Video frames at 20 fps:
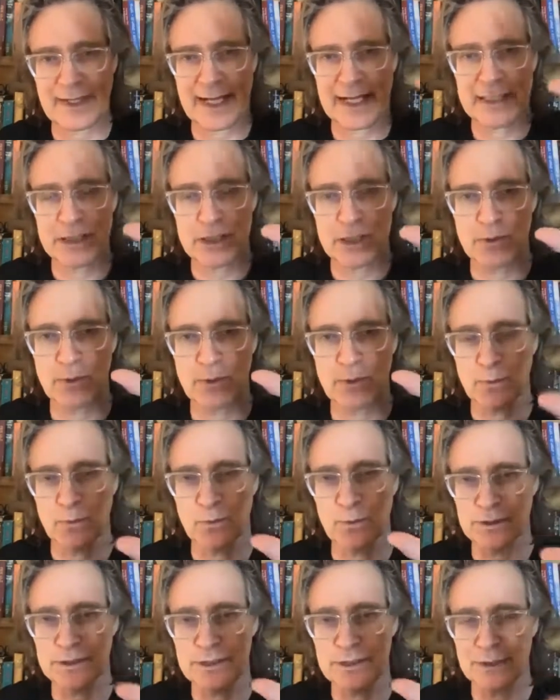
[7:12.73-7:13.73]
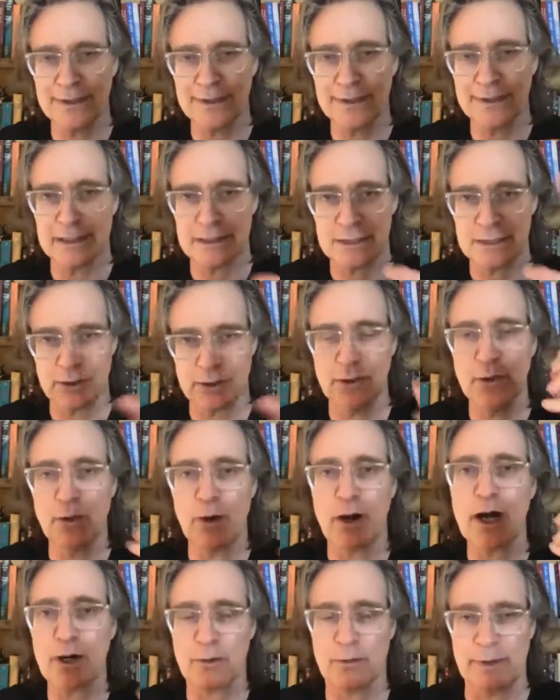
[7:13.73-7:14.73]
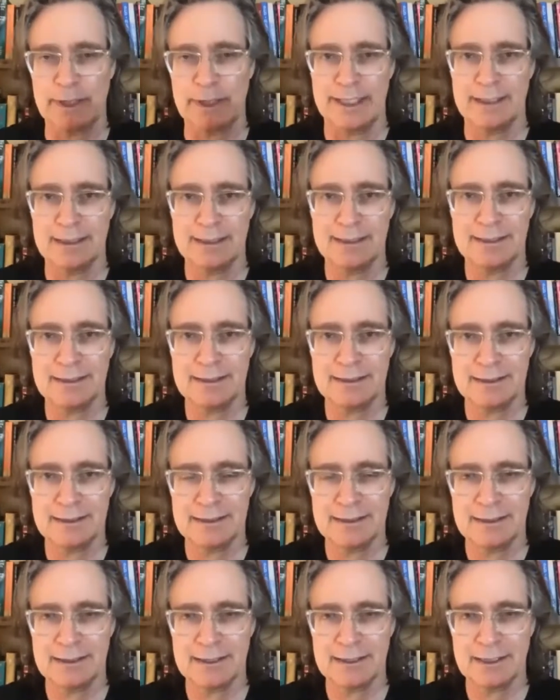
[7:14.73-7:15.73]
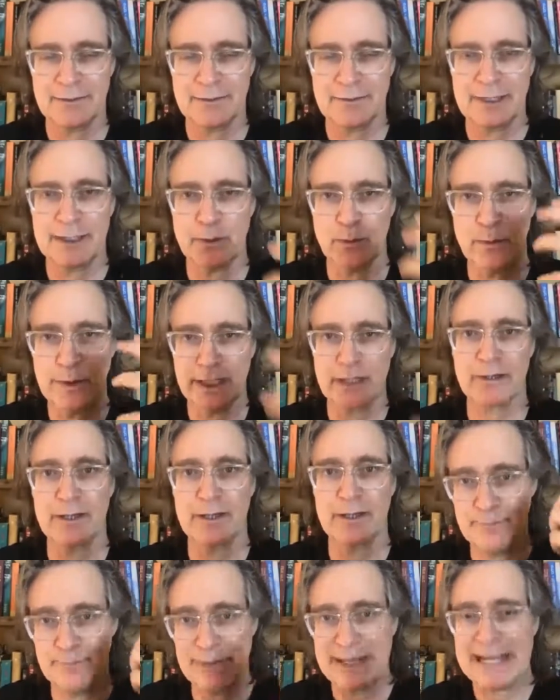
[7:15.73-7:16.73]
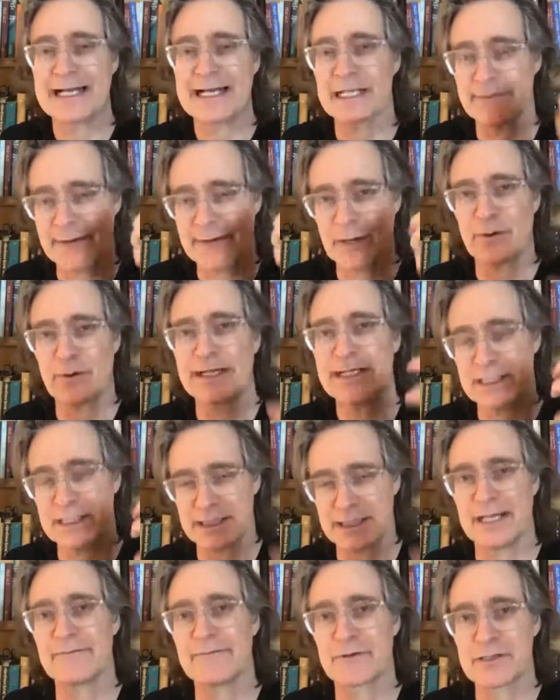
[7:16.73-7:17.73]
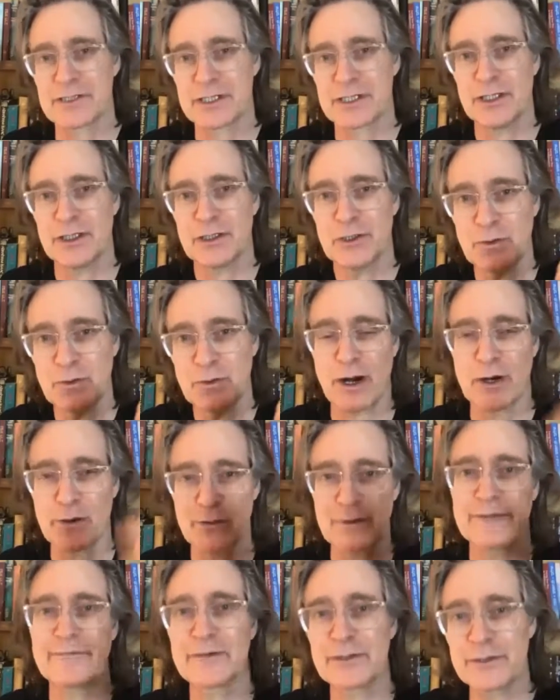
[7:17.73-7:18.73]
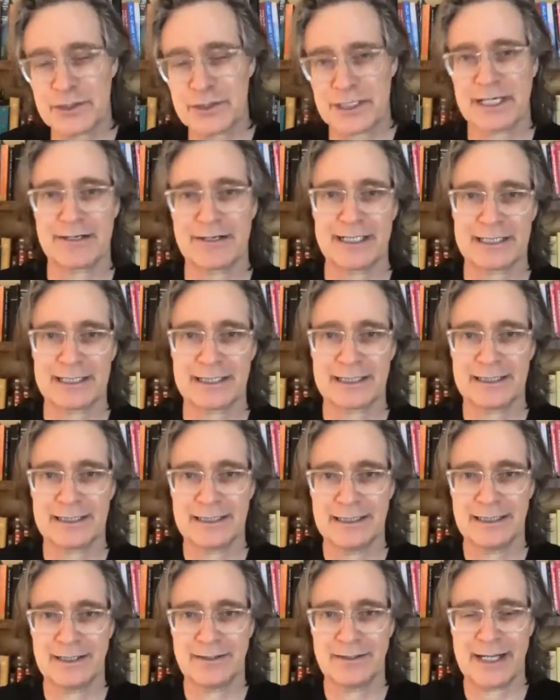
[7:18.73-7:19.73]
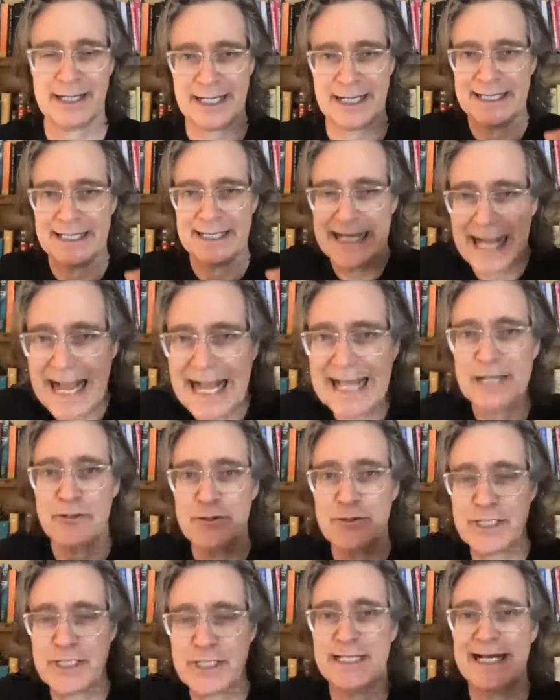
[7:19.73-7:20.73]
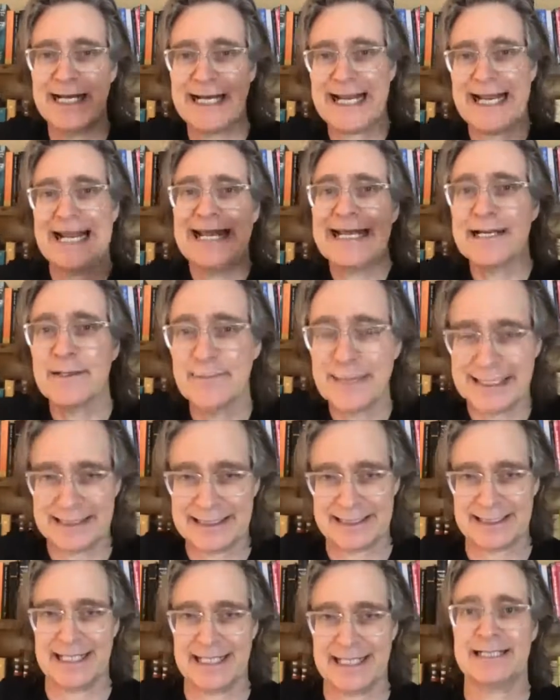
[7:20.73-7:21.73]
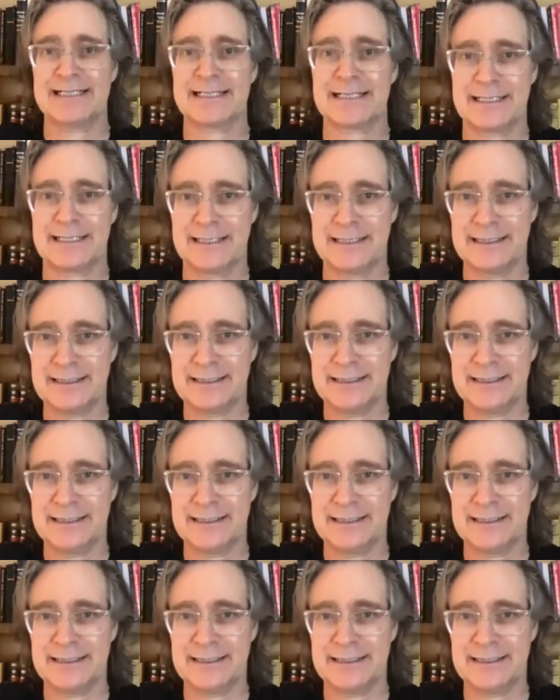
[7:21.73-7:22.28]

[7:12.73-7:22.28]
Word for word: And so what we're doing is, who are we, right? We are a band of outrageous lovers who are revolutionaries, right? And the energy that animates us,